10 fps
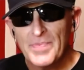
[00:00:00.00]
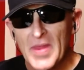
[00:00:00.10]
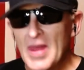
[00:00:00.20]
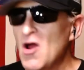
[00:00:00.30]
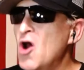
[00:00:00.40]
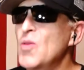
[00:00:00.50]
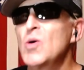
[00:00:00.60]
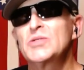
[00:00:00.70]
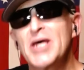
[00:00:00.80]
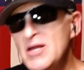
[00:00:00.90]
And all
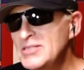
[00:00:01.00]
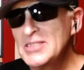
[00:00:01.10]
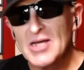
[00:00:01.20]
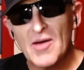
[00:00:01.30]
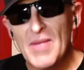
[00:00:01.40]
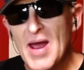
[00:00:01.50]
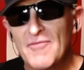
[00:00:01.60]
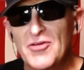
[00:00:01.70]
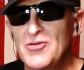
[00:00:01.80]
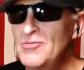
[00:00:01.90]
those haters that come
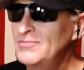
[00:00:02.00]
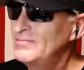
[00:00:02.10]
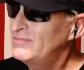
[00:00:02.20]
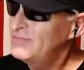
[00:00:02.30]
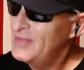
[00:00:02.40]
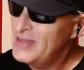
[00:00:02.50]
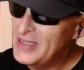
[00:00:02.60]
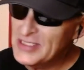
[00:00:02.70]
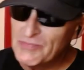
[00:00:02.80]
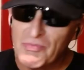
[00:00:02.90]
after you,
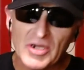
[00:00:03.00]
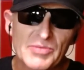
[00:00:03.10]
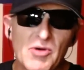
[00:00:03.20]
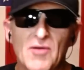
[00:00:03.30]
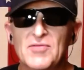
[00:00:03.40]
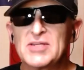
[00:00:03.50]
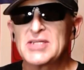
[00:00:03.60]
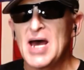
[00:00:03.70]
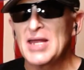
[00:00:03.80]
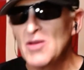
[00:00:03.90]
just brush them off to the
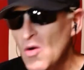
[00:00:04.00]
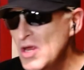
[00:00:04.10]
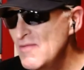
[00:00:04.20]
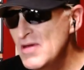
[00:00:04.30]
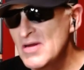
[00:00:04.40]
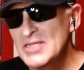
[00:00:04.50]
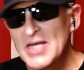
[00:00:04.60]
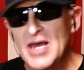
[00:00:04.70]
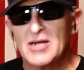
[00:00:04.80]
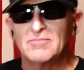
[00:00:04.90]
side. Don't even
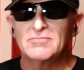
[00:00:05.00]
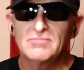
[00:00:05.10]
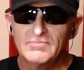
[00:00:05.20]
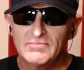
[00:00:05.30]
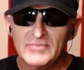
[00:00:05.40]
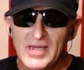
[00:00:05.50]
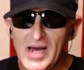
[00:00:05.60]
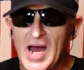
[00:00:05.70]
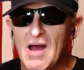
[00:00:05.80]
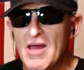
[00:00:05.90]
entertain them.
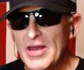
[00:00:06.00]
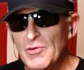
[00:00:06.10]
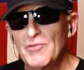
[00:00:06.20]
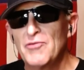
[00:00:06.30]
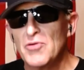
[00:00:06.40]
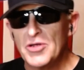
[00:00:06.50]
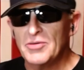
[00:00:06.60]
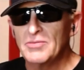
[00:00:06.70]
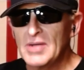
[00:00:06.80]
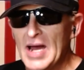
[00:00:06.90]
I'll handle it for you.
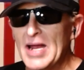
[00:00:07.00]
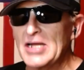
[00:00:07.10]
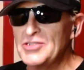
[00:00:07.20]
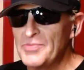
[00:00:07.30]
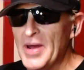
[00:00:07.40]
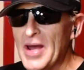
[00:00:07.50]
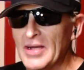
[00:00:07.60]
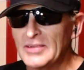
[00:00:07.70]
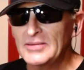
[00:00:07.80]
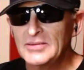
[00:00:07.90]
I got you back.
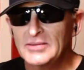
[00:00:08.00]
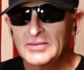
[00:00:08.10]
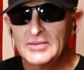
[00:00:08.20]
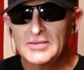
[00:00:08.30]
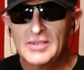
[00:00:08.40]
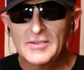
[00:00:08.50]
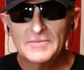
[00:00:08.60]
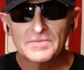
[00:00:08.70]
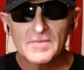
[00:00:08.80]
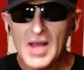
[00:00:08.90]

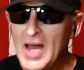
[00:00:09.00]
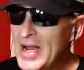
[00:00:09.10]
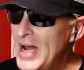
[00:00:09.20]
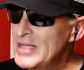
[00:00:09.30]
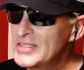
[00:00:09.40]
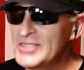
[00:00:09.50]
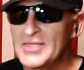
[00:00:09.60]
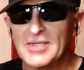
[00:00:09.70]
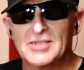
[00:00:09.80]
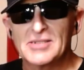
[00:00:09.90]
I got your
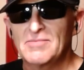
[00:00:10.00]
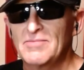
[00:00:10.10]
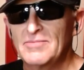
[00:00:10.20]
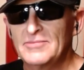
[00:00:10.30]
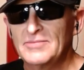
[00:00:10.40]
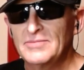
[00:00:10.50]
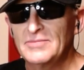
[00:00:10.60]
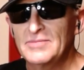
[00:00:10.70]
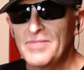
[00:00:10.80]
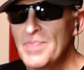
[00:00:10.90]
six.
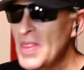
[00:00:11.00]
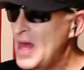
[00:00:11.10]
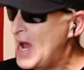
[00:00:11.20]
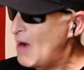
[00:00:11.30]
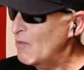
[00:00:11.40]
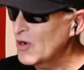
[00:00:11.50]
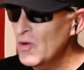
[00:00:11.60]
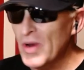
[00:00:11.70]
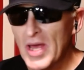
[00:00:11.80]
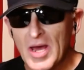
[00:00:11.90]
I will go
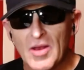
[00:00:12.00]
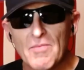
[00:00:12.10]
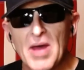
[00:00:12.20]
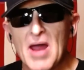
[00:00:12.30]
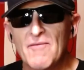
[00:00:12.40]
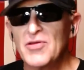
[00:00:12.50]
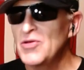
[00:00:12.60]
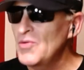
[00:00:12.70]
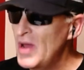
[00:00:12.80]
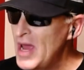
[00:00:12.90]
to hell and back for
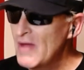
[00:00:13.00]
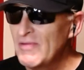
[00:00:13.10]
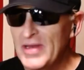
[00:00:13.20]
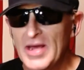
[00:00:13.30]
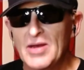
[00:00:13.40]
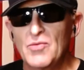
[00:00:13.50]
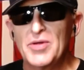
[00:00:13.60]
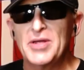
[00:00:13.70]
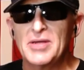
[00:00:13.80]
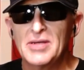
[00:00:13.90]
you every day of the
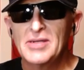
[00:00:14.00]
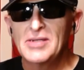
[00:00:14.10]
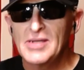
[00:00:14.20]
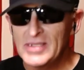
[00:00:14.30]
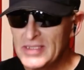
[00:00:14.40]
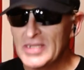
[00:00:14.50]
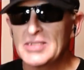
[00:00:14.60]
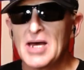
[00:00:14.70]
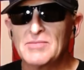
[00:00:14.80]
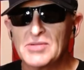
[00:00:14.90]
week and 10
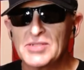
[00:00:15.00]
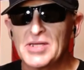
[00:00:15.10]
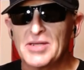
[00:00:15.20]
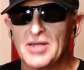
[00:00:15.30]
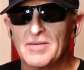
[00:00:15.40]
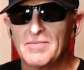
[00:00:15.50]
times on Sunday.